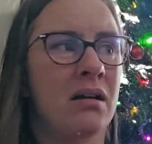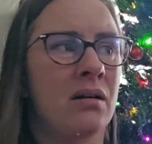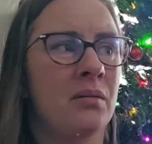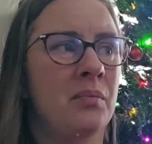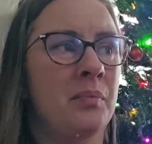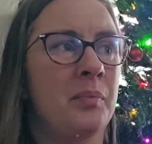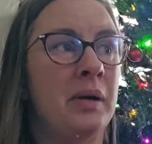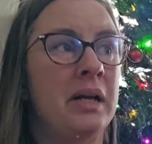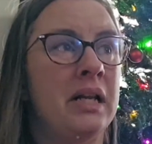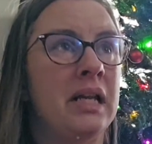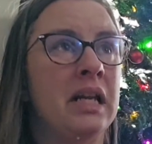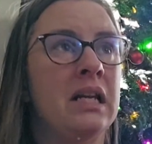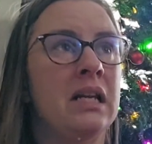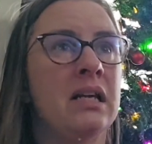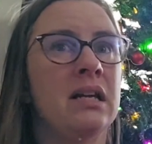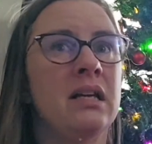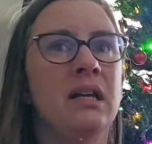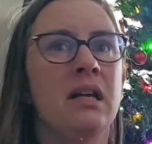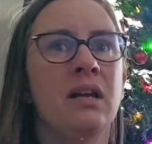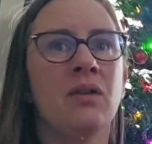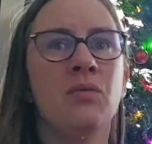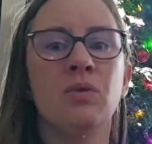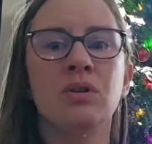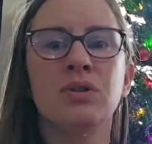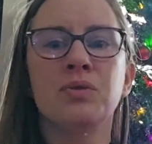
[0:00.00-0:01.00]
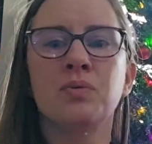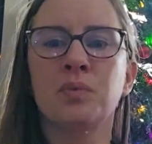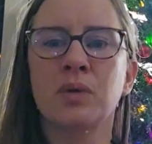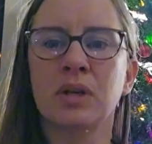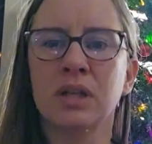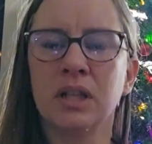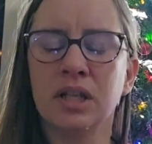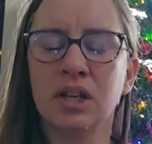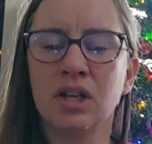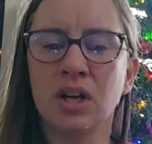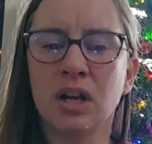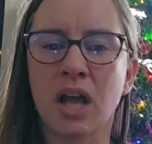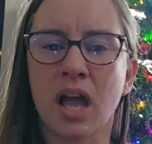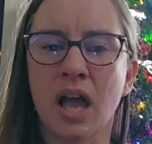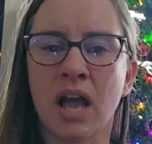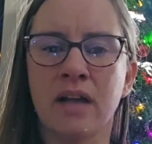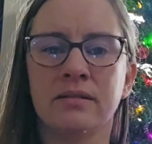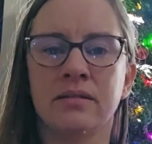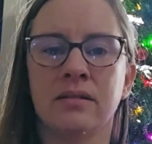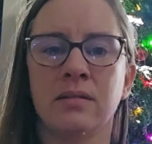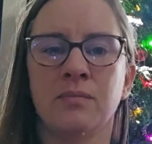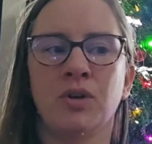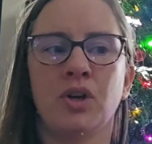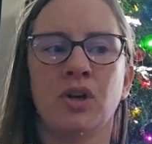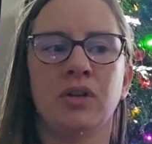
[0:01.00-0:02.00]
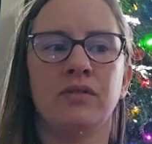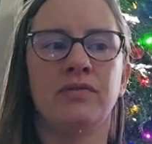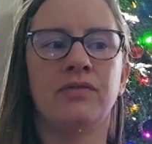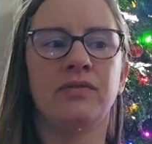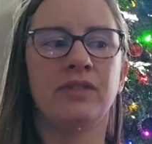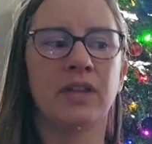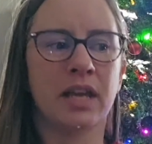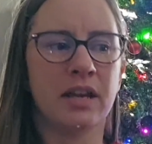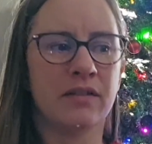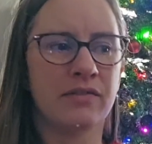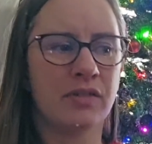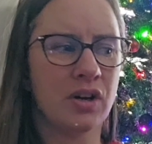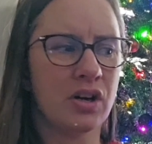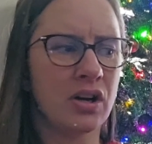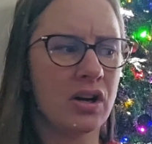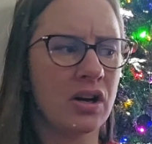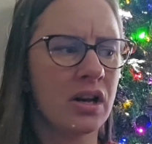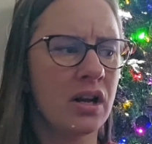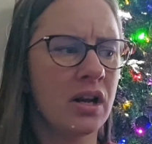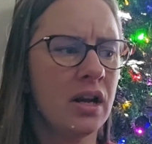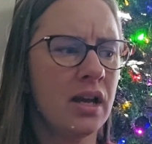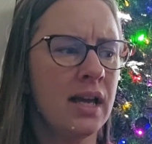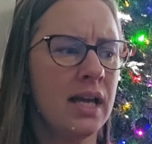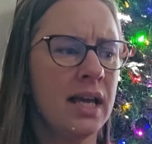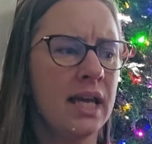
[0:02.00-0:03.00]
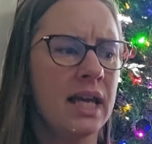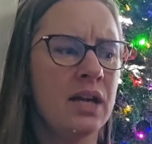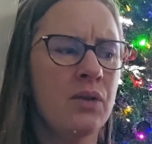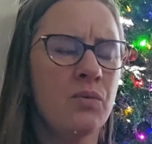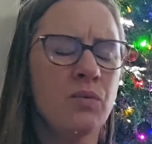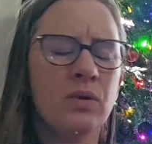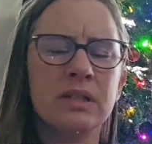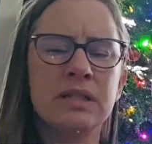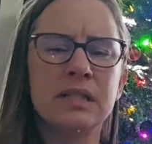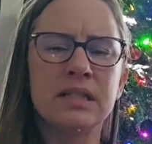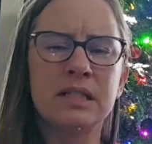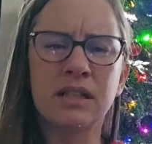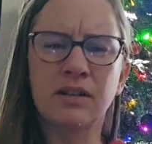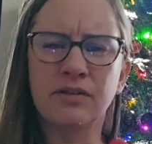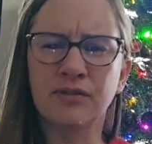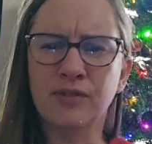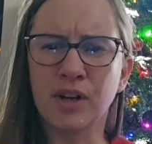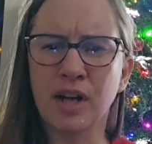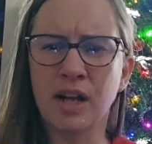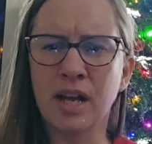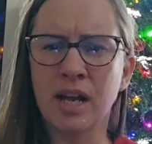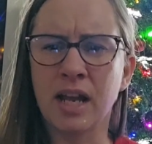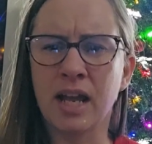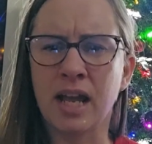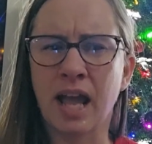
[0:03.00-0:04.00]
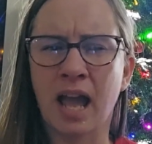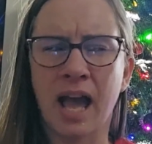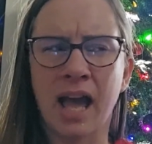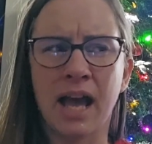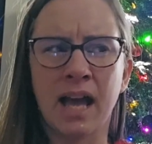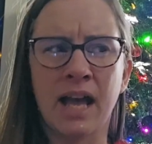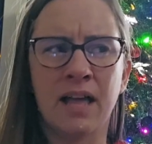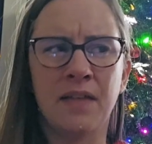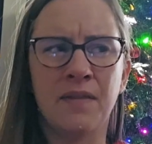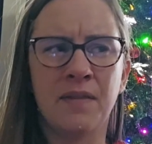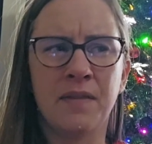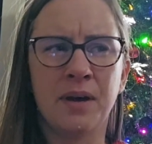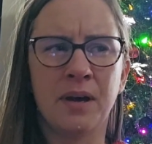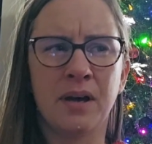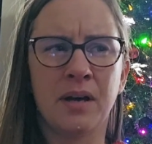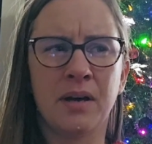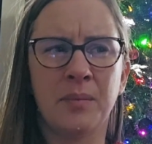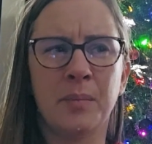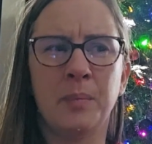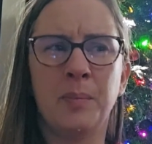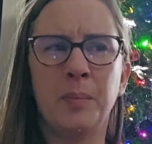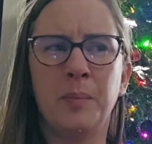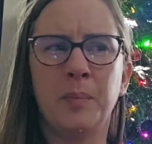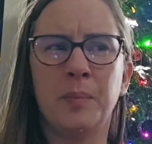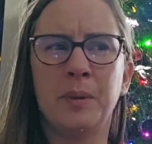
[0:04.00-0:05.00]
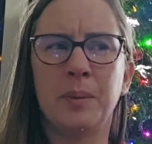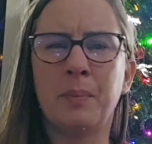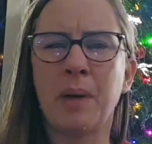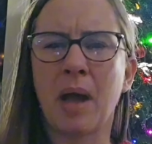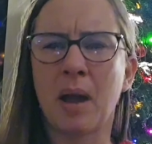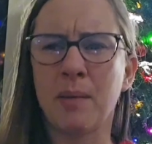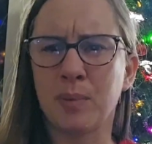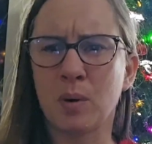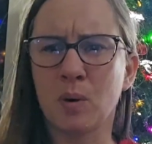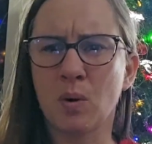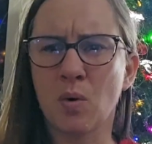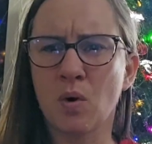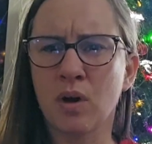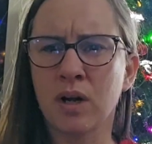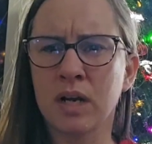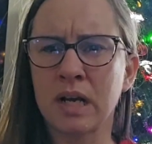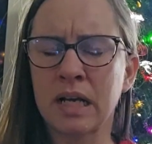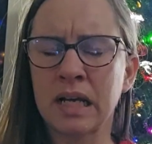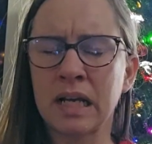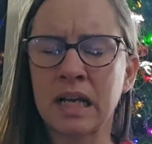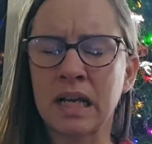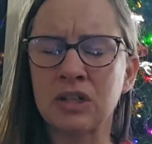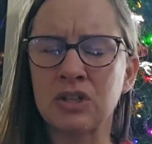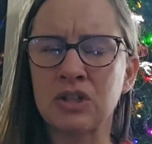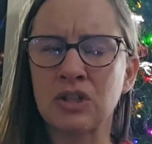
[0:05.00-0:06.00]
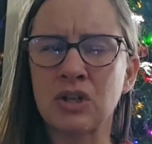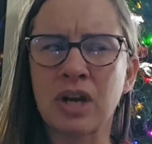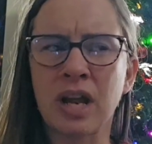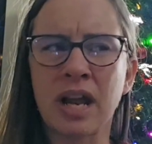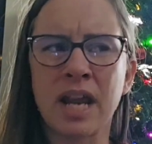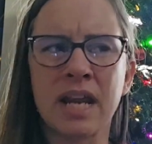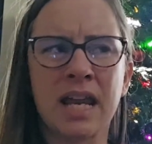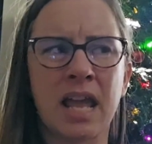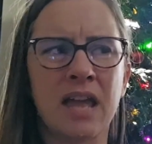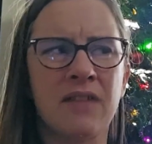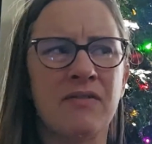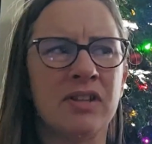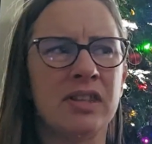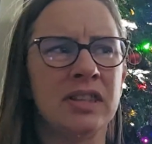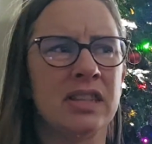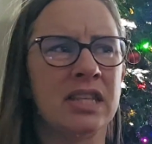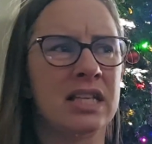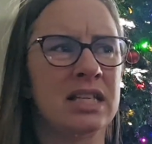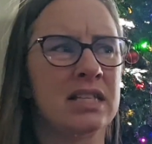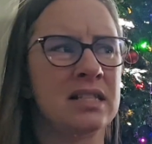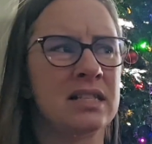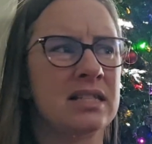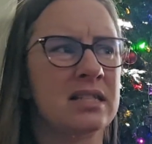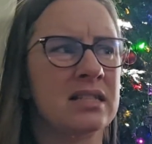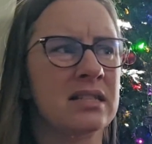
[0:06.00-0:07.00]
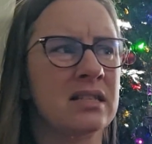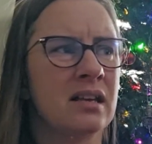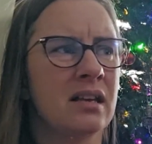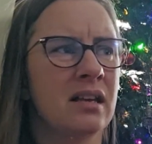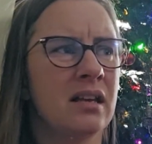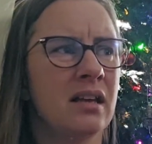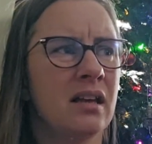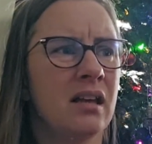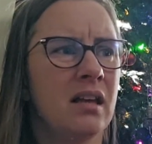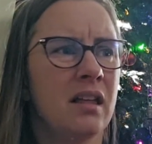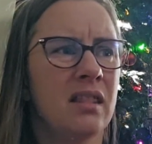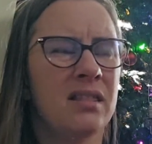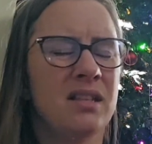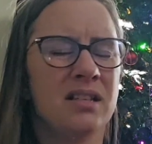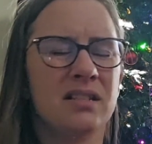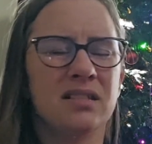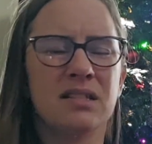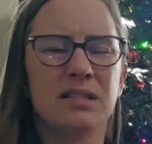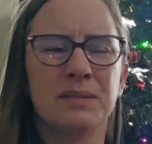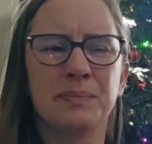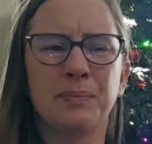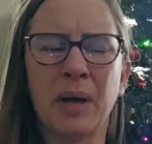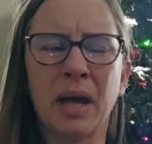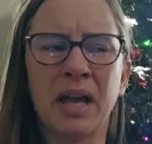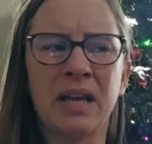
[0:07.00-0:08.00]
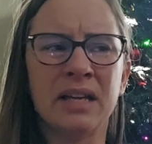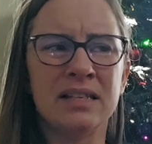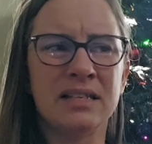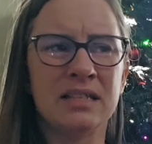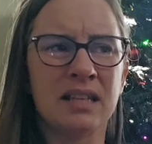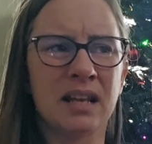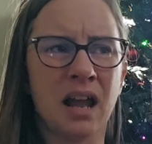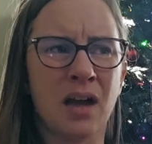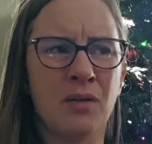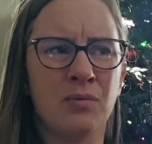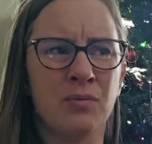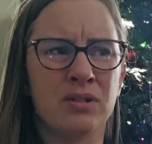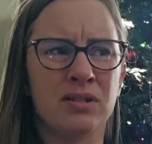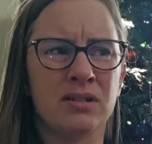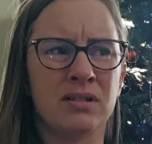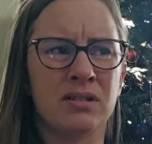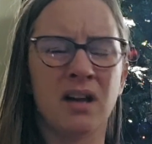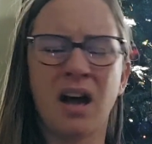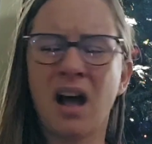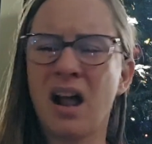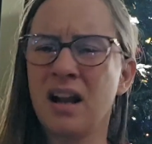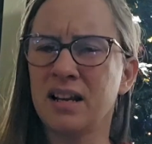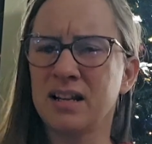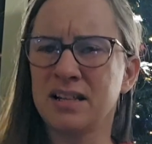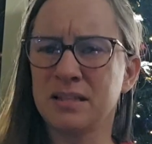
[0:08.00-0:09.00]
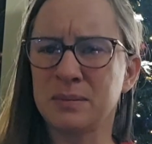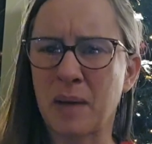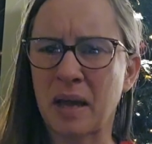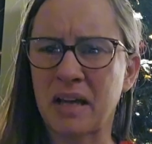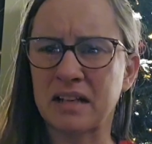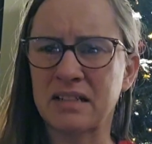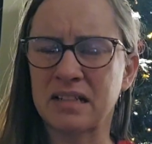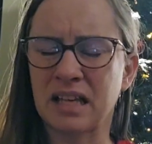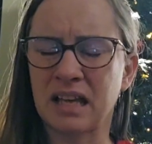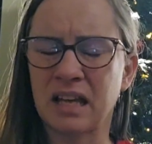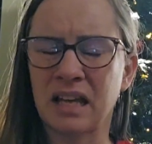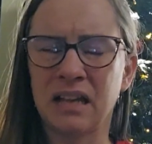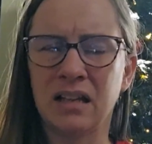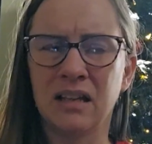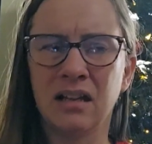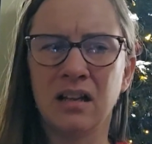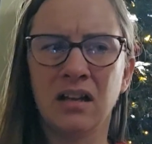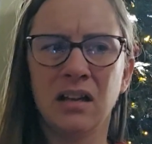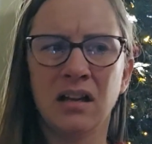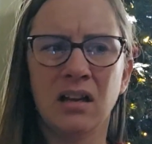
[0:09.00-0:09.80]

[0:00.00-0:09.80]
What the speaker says: But it was really good. It had some good flavor. It was different. It had the peppercorn in it yesterday gave it this spice that I was not expecting.